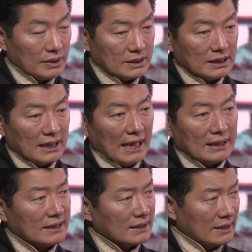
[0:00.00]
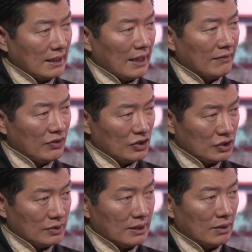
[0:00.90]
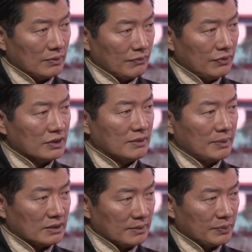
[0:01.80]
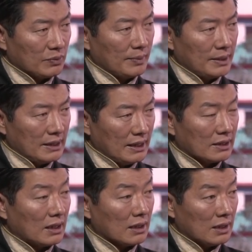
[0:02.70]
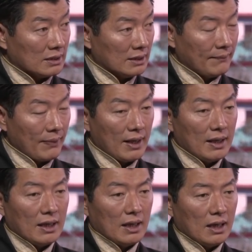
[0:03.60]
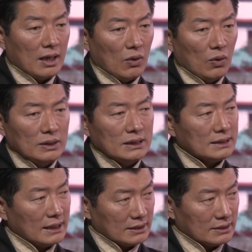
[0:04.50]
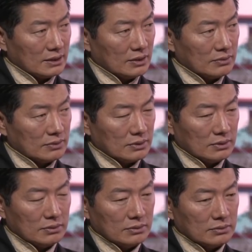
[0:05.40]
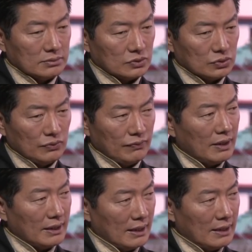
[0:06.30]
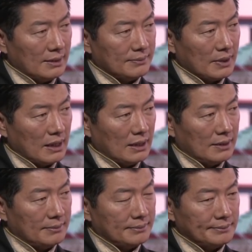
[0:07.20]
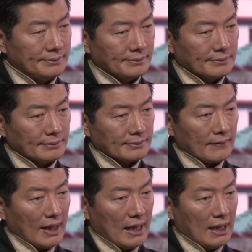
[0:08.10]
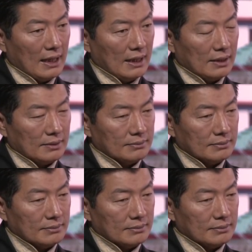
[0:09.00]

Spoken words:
recently had the 60th anniversary of the first Tibet support group in India in Calcutta. All these things, you know. So far, yeah, I